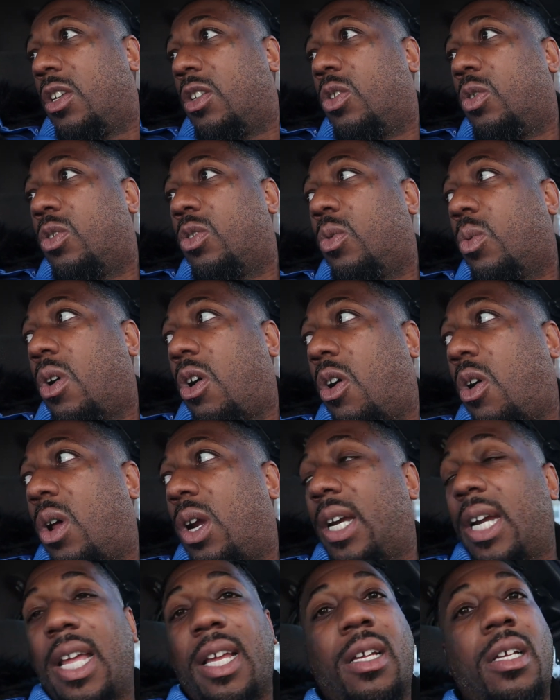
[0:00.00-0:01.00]
You want
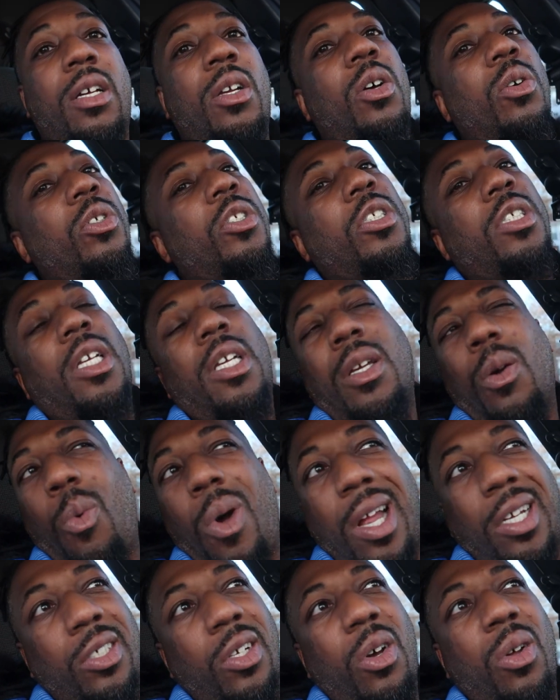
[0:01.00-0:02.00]
all of that good old shit.
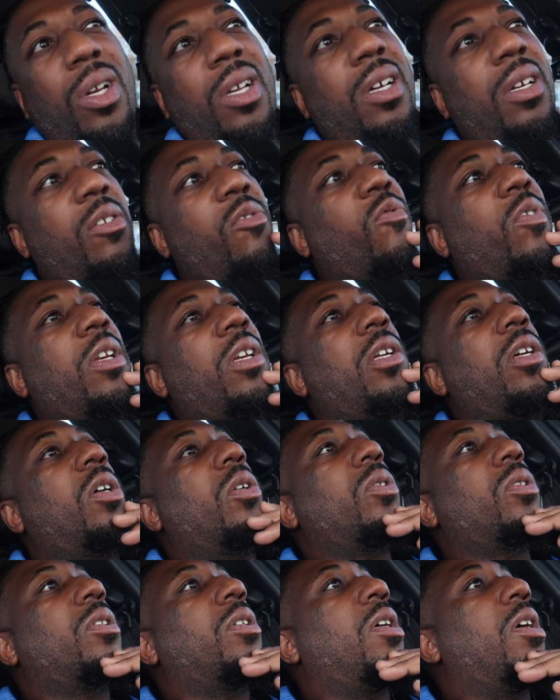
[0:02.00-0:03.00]
Watch all the other
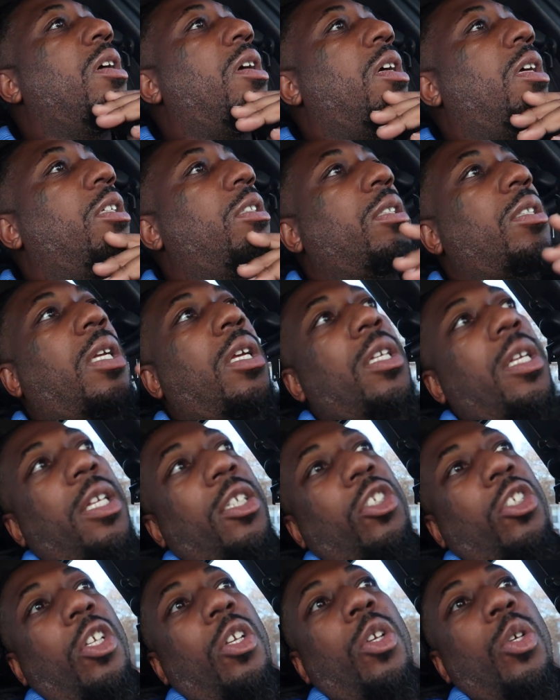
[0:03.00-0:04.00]
videos.
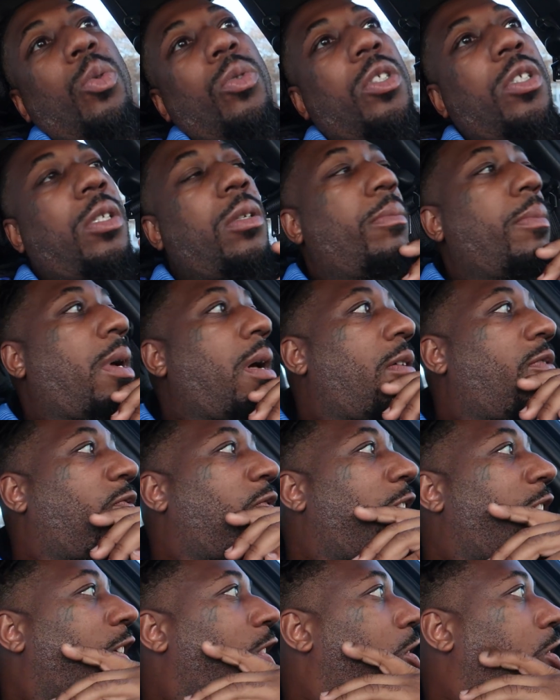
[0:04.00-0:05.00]
And salute to the
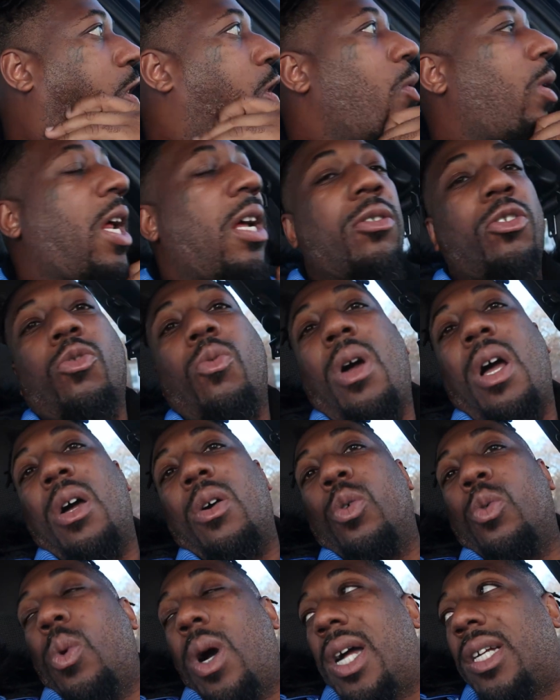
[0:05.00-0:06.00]
motherfucking Slowdown
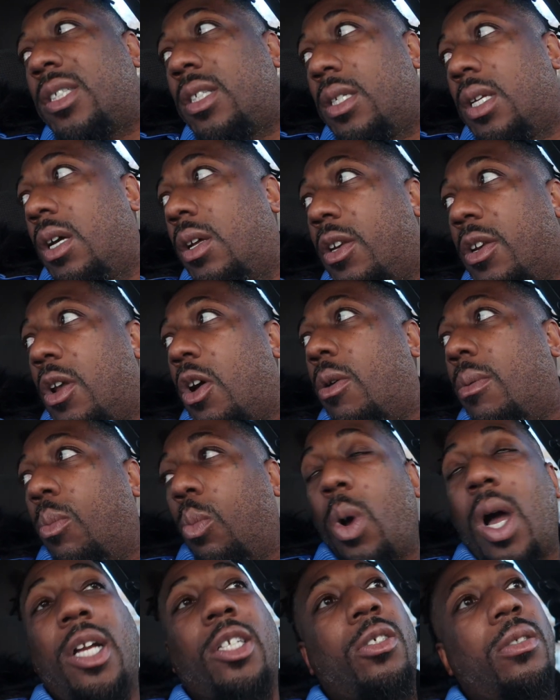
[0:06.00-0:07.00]
Squad who
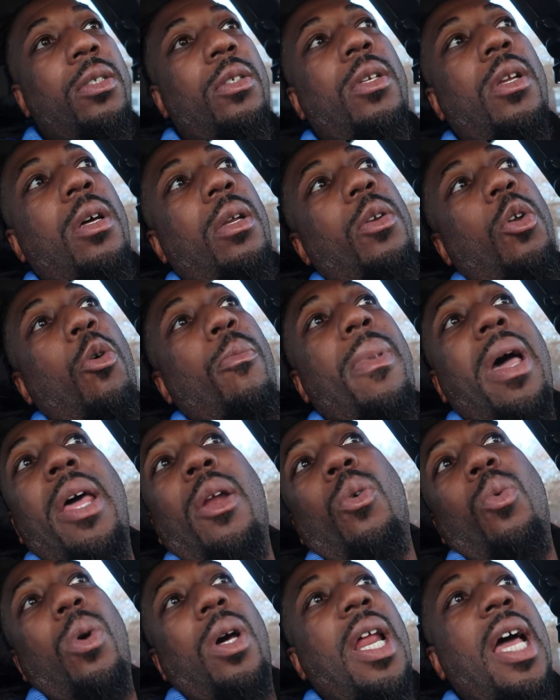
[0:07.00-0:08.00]
watch no
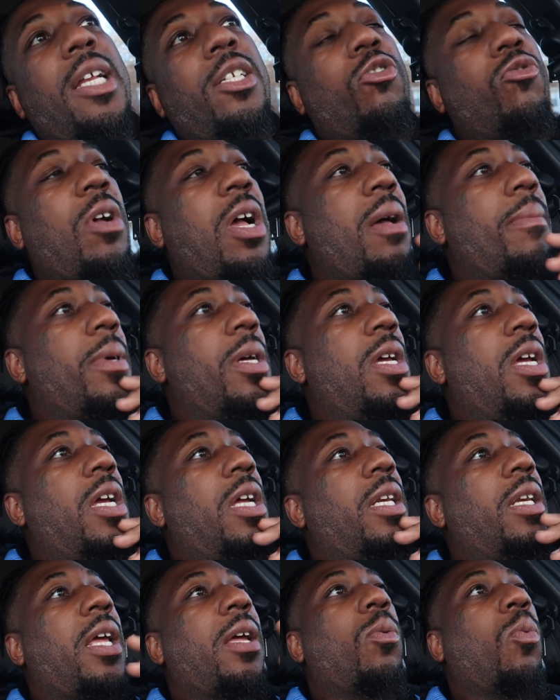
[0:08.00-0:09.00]
matter what I drop,
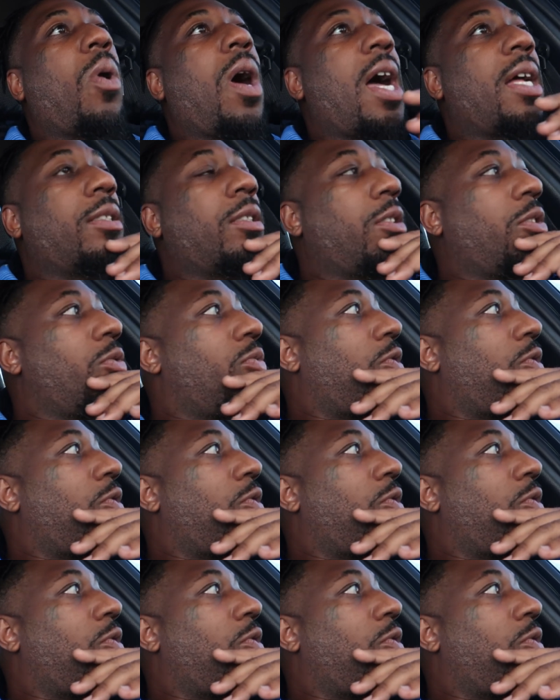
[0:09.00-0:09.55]
they watch.